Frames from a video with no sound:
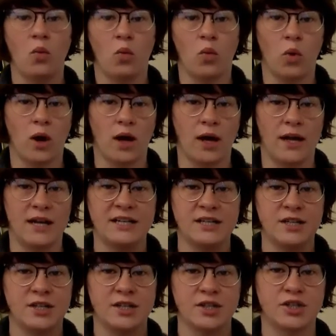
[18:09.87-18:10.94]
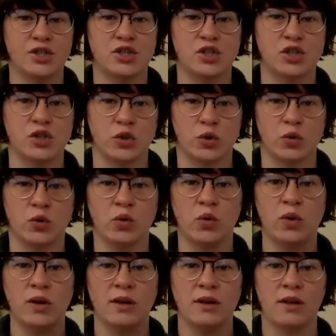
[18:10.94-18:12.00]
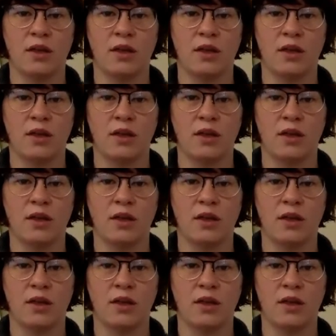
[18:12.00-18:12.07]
1, 2,